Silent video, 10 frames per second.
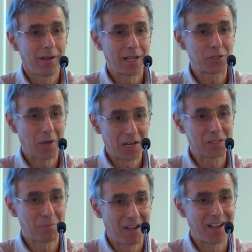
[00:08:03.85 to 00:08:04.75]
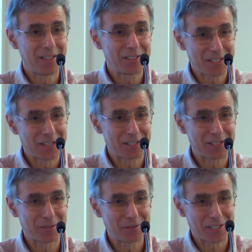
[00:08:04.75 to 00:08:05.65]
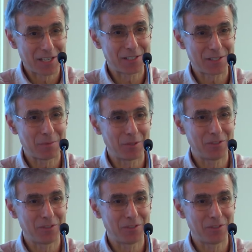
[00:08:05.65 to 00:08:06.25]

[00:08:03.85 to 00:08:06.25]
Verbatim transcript: as well as by sensible